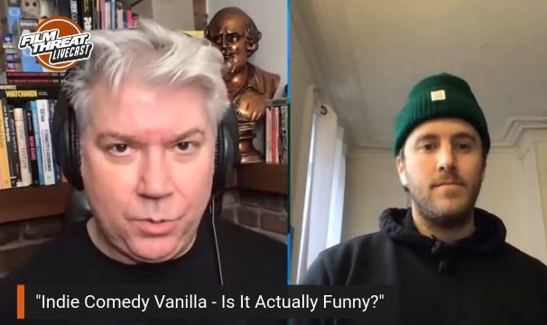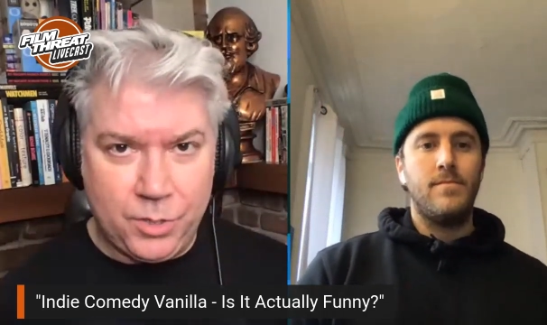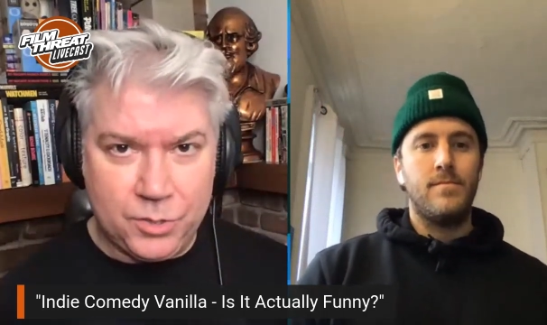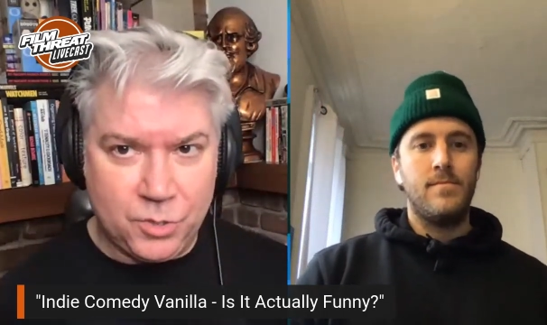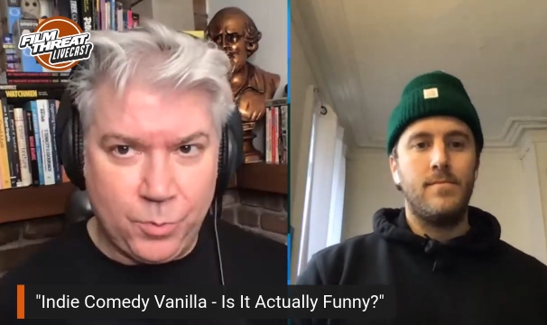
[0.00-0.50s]

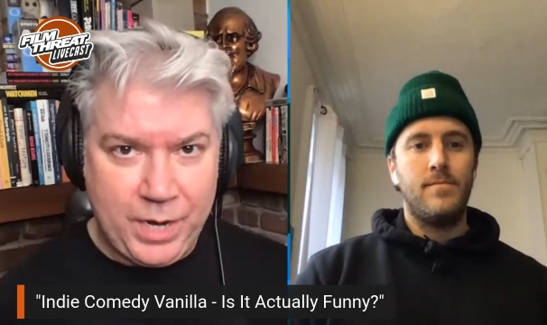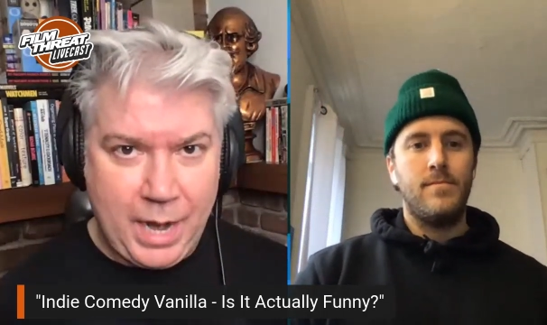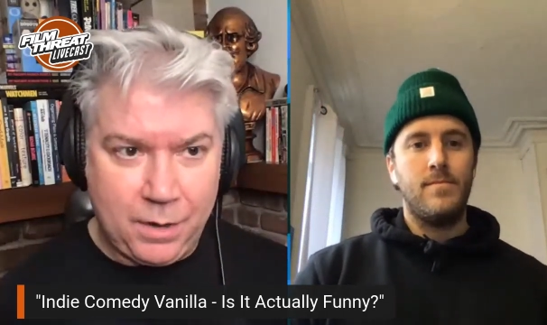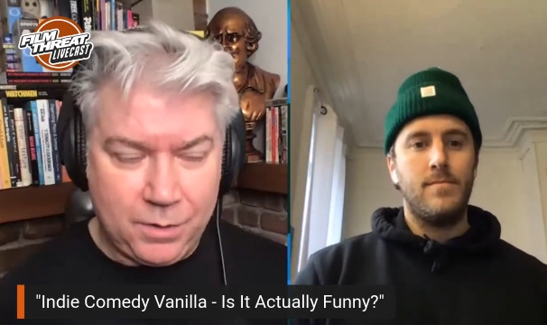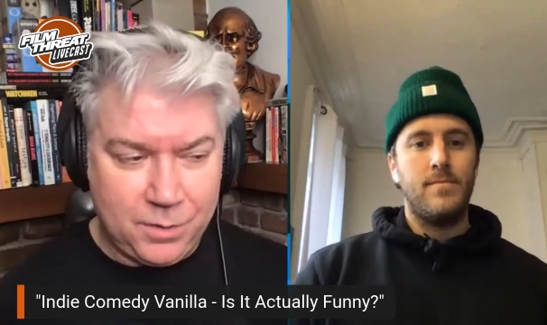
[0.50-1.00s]
Speaker 1: there's a rea-
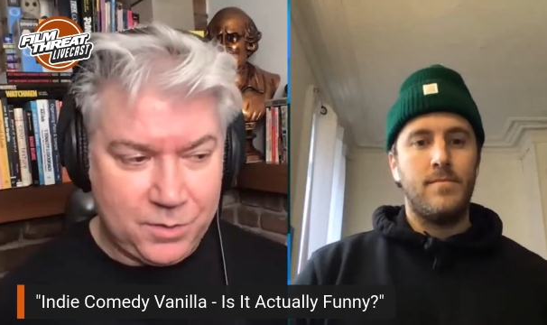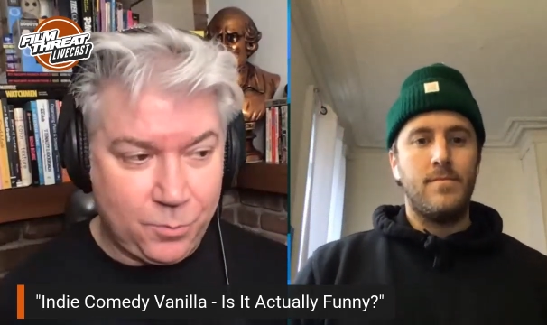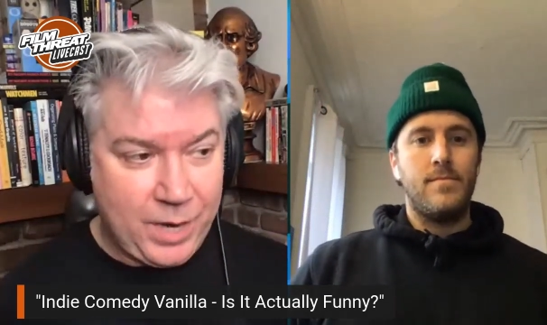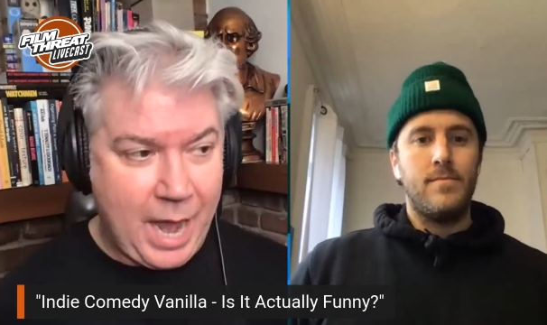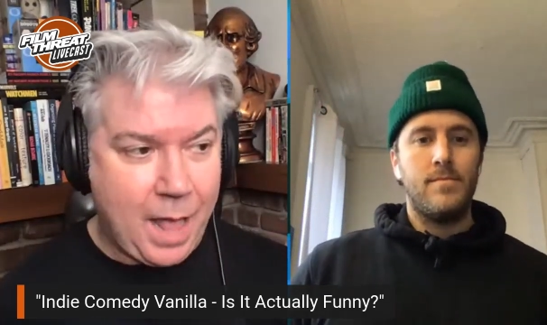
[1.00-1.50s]
there's a
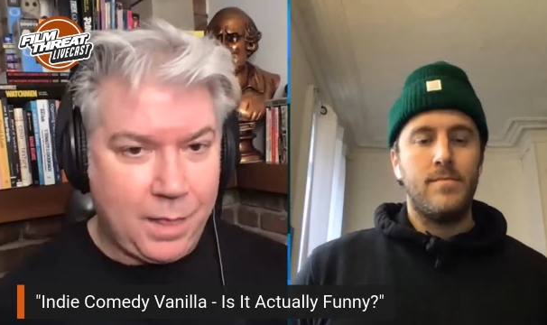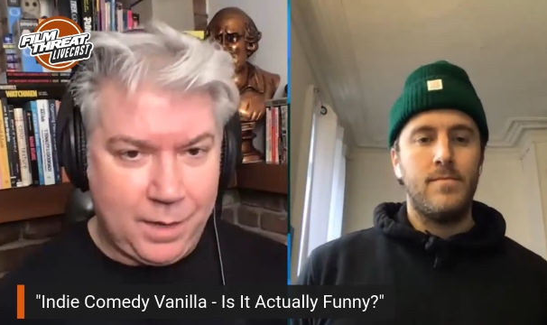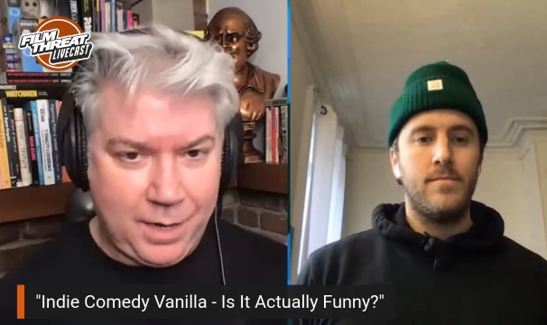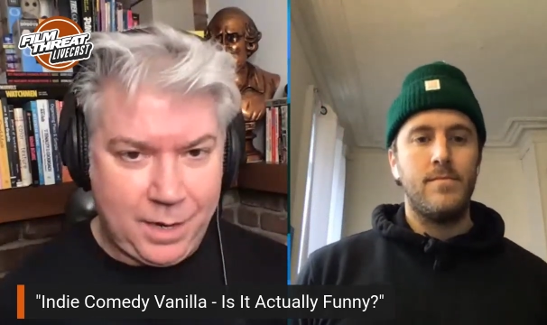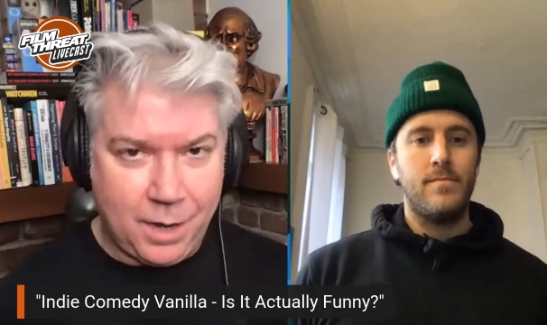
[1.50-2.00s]

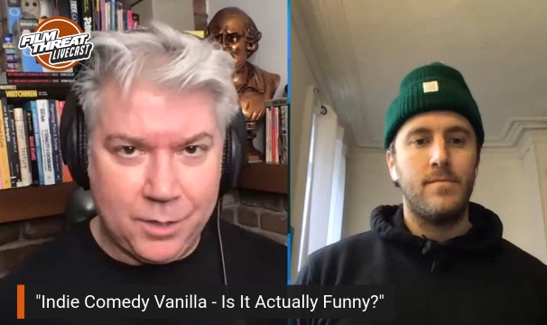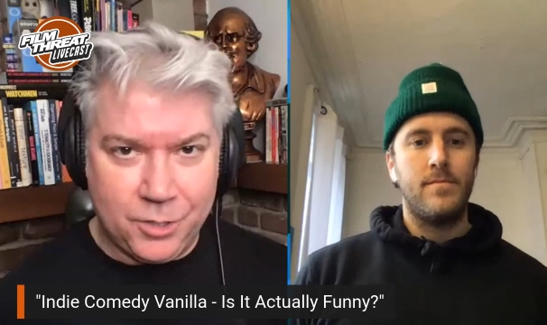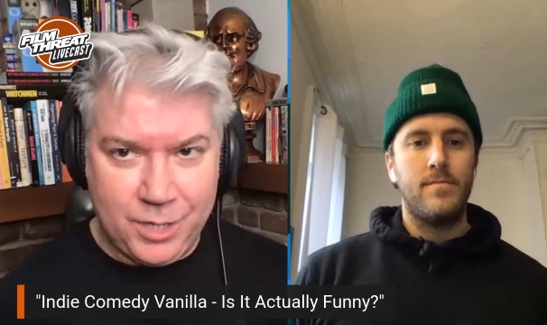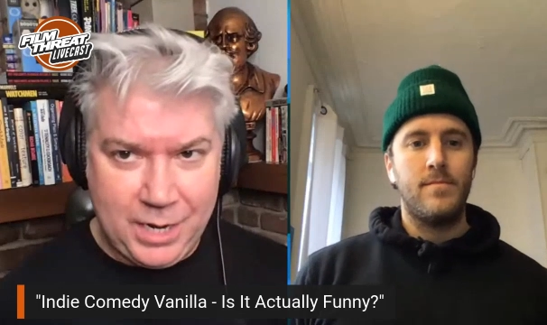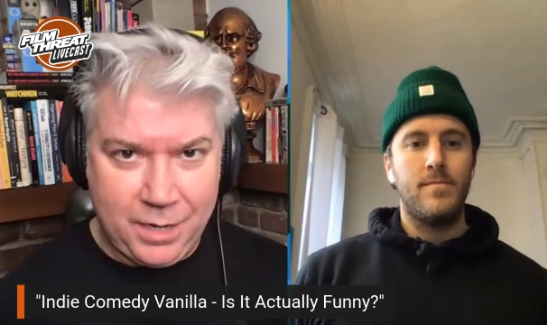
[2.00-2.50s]
reality
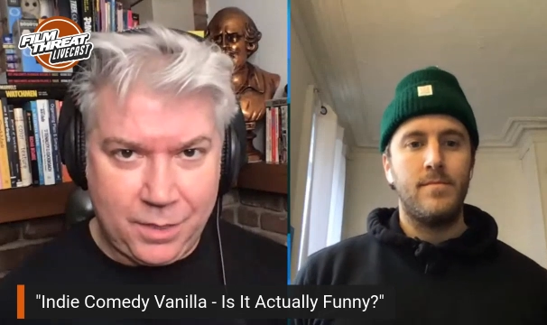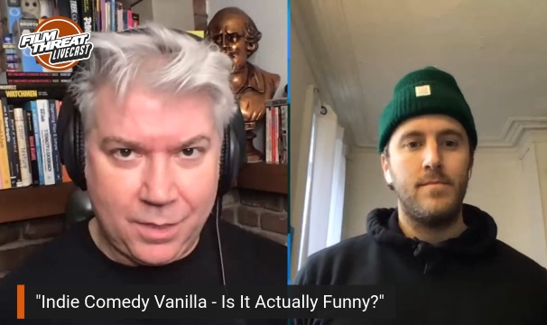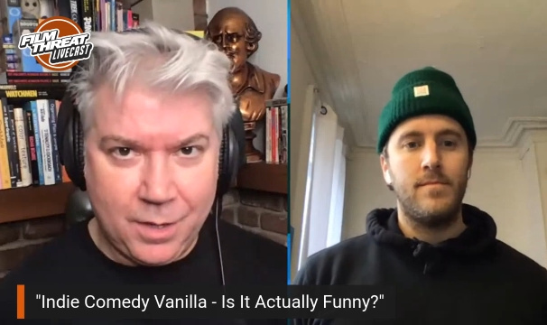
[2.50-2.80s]
underneath.